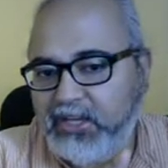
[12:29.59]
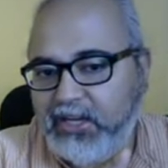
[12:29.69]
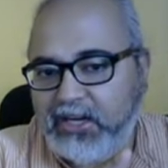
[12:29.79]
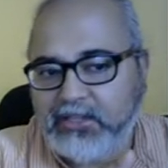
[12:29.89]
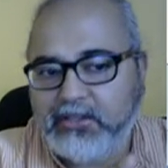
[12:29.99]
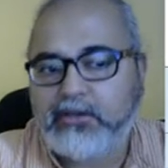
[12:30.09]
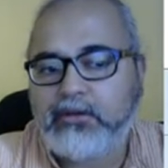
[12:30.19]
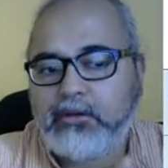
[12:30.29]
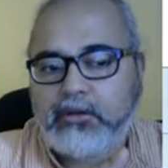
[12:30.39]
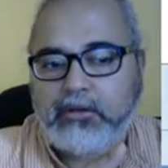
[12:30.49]
another
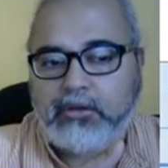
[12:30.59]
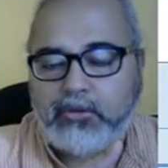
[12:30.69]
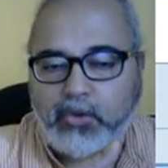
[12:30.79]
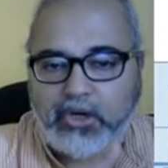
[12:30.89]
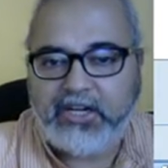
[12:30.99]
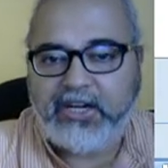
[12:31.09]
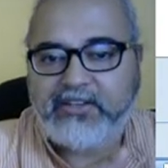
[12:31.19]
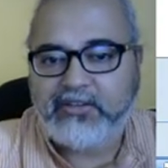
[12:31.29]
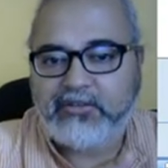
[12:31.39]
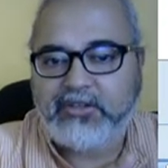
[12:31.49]
coordinate
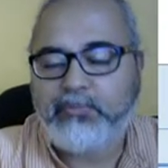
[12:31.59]
system,